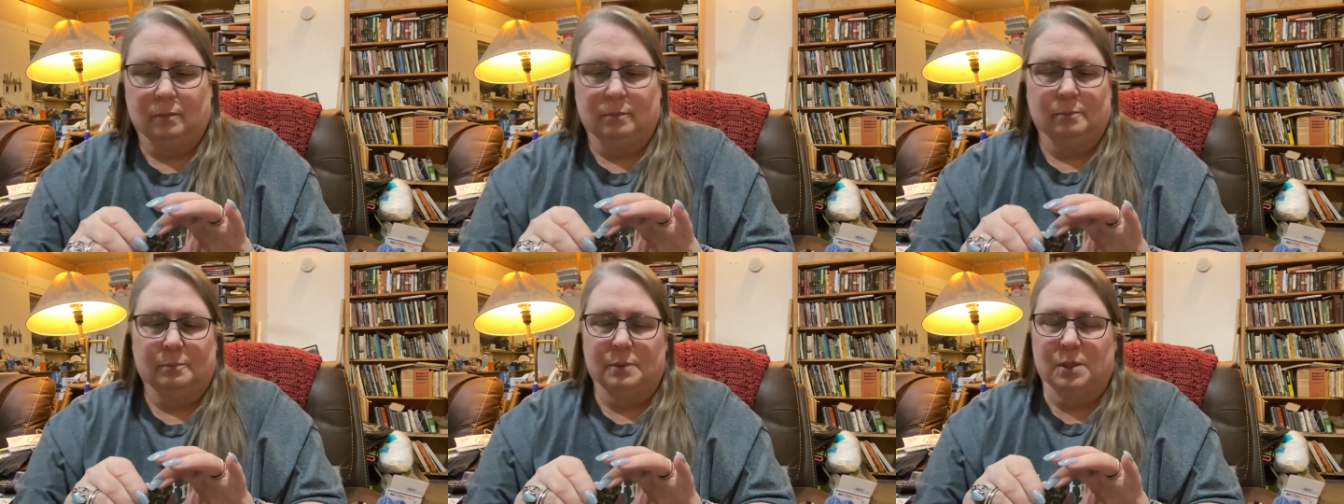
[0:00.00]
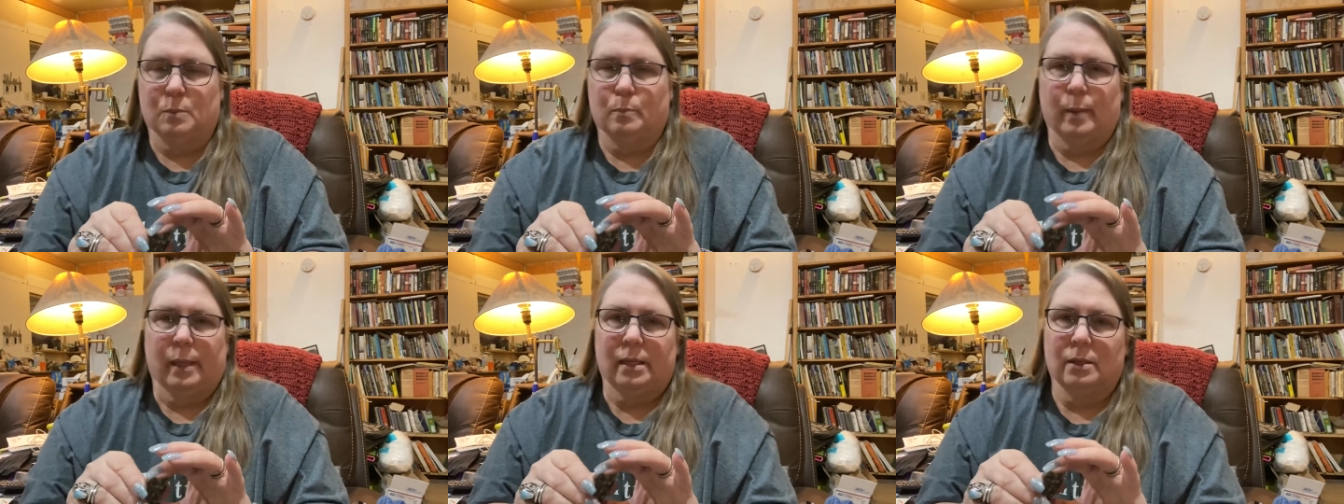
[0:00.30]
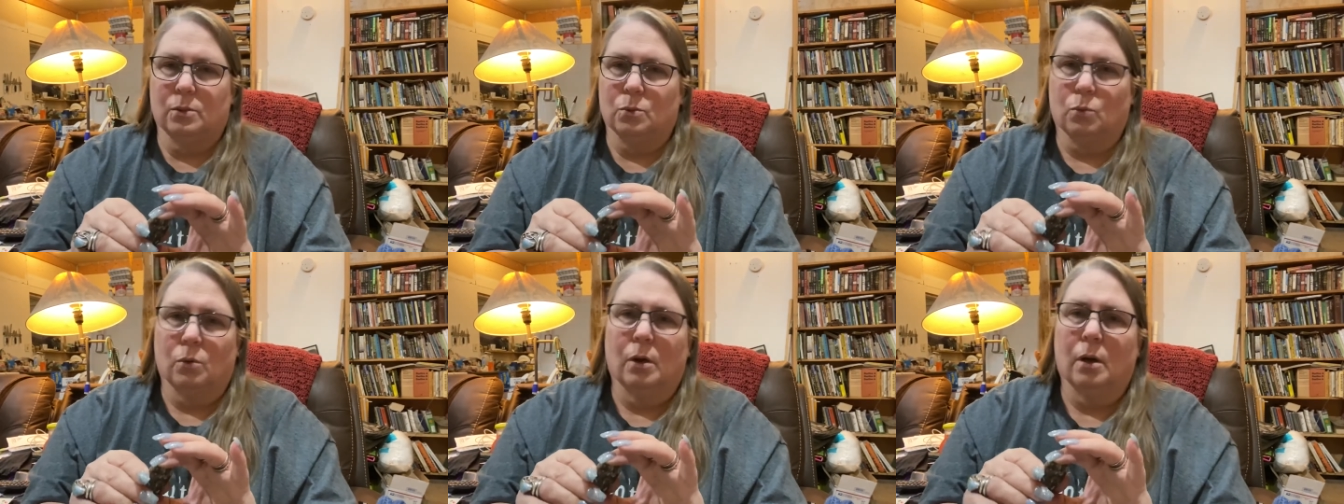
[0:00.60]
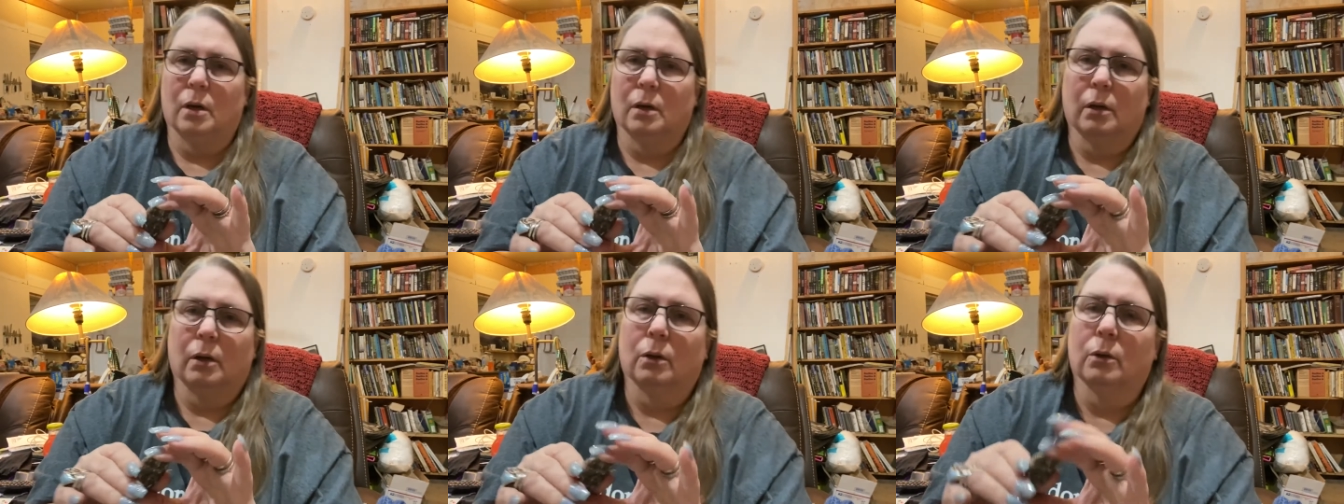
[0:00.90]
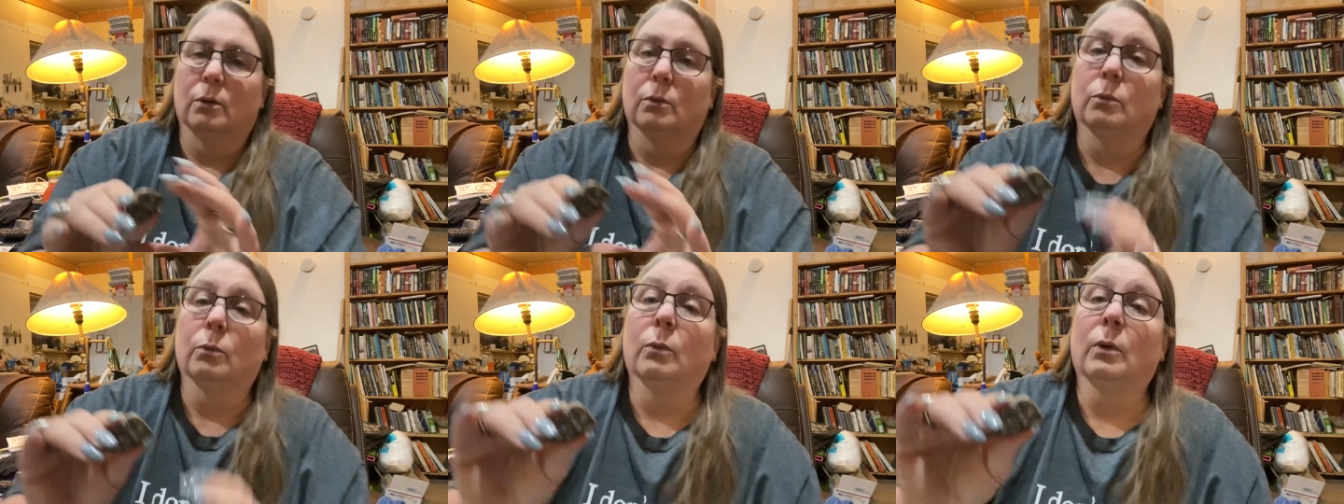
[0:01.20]
space rock
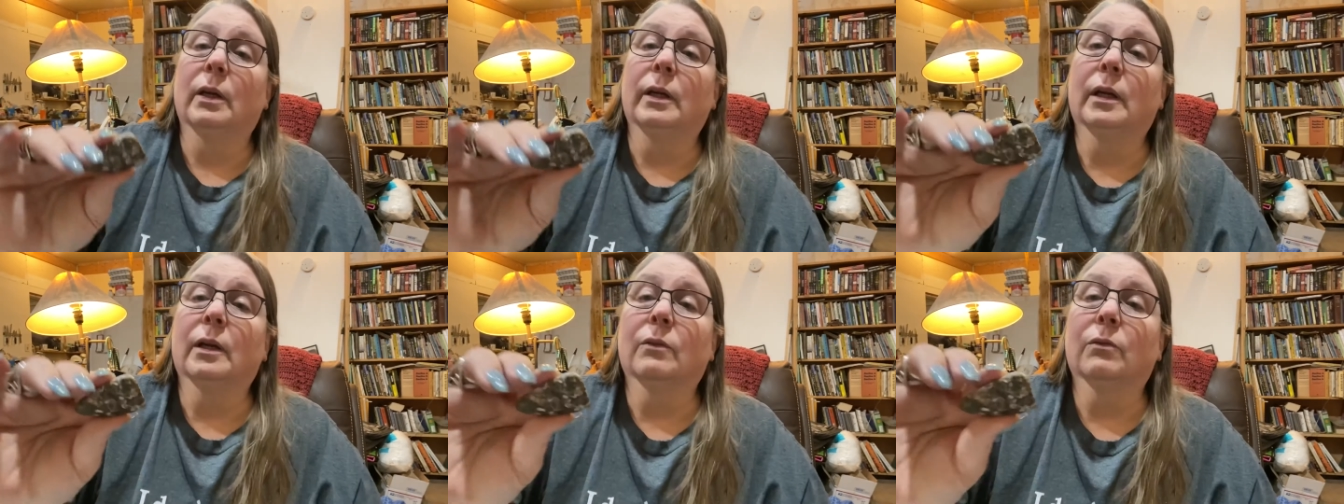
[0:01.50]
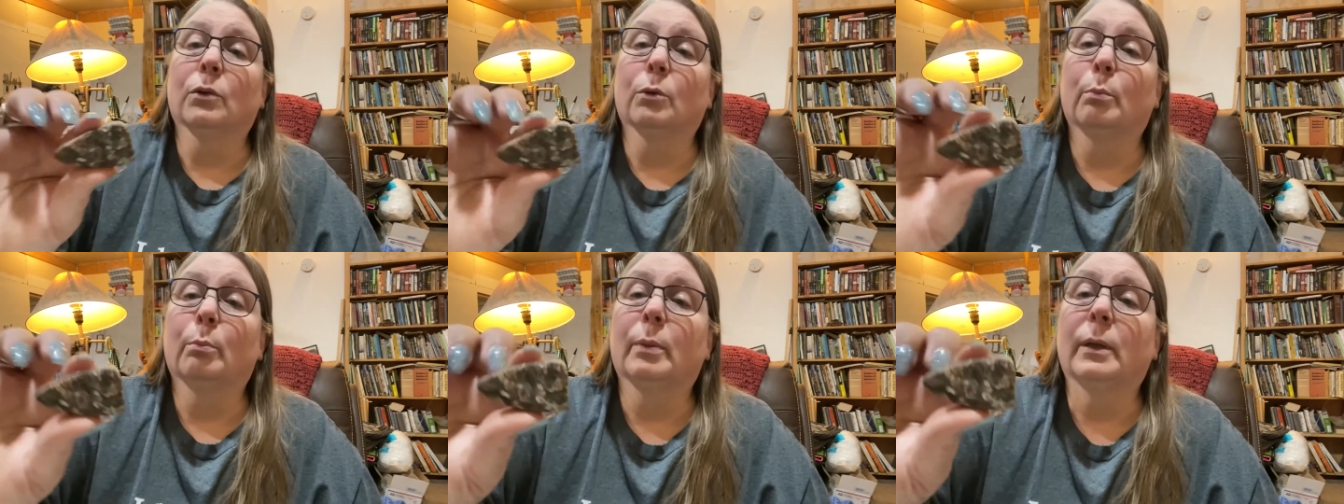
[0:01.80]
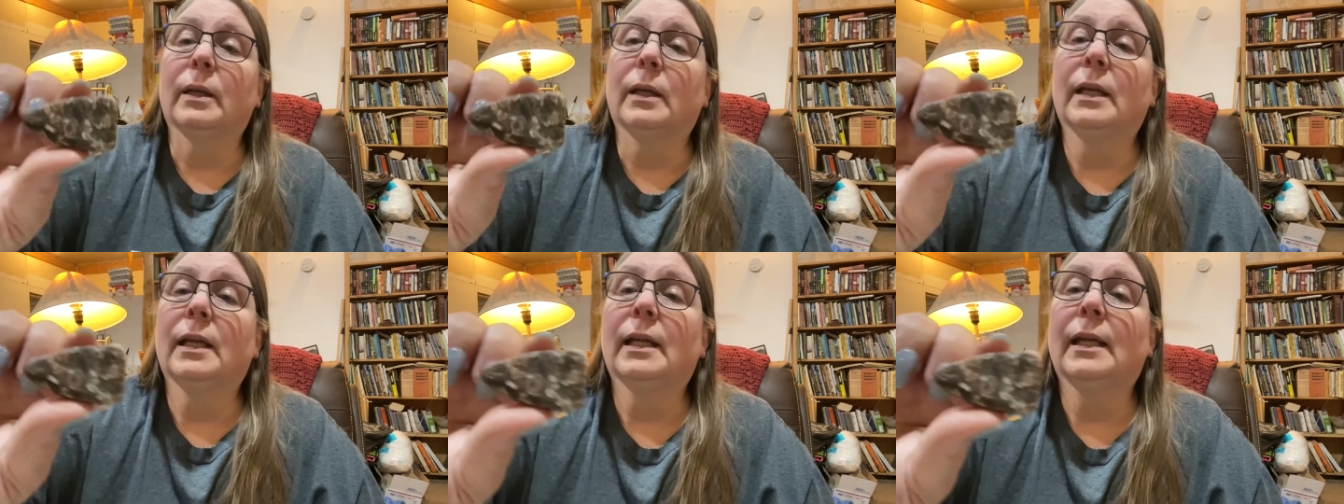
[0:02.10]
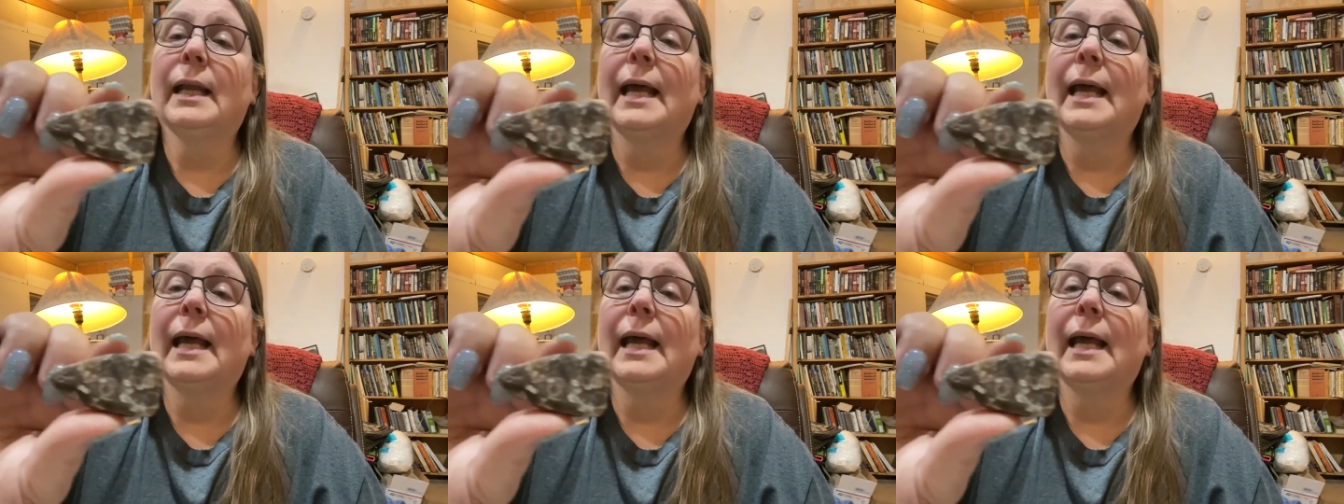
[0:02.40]
or whatever. But it